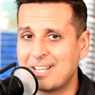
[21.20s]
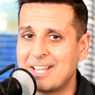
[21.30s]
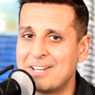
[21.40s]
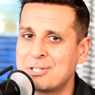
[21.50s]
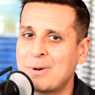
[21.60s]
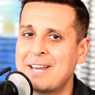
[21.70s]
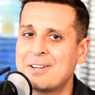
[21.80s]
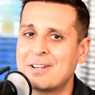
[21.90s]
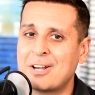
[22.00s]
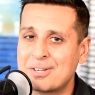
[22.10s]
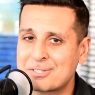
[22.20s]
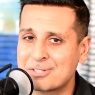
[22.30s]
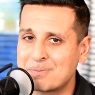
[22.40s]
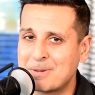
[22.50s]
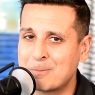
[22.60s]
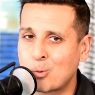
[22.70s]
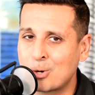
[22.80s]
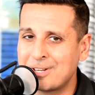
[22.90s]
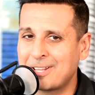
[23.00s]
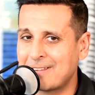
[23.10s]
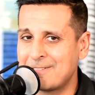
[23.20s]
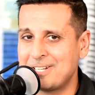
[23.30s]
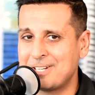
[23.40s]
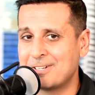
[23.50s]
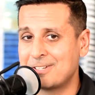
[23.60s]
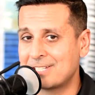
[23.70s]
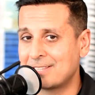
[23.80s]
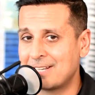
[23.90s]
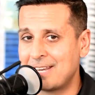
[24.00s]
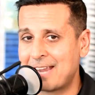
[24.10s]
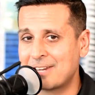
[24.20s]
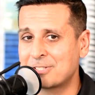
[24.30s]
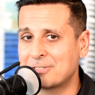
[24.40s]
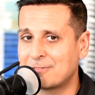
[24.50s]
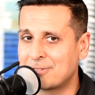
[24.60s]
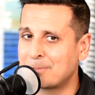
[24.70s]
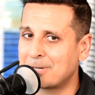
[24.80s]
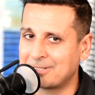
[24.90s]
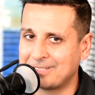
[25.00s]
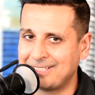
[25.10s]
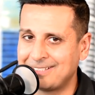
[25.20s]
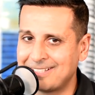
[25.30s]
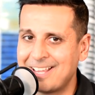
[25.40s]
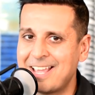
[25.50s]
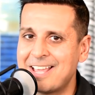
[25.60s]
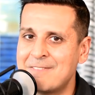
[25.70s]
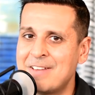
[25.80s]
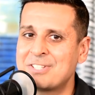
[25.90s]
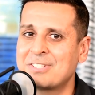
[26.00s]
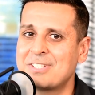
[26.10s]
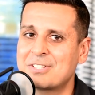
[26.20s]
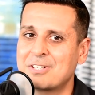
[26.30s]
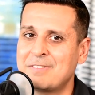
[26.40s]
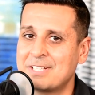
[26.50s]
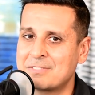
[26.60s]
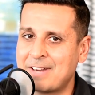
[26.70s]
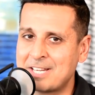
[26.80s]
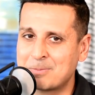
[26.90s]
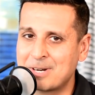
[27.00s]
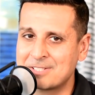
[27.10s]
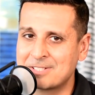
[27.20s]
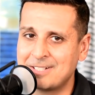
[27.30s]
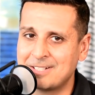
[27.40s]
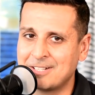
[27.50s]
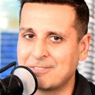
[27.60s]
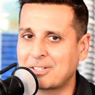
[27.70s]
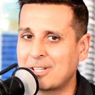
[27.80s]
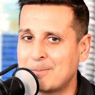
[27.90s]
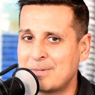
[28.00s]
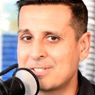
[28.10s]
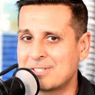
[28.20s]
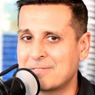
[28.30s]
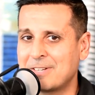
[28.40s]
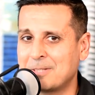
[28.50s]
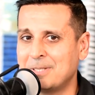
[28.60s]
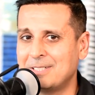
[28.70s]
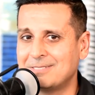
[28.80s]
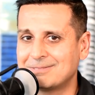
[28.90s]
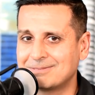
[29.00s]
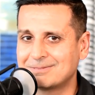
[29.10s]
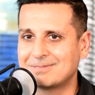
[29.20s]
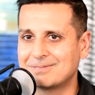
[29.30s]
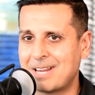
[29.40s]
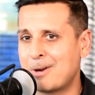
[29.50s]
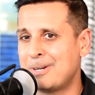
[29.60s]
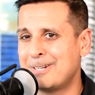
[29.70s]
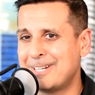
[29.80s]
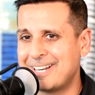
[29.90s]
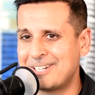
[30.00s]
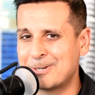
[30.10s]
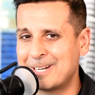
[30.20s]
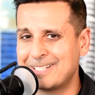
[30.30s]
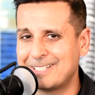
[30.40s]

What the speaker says: Johanna also spent more than 11 years at the National Football League, eventually serving as Vice President of Club Business Development. How are you doing today, Johanna?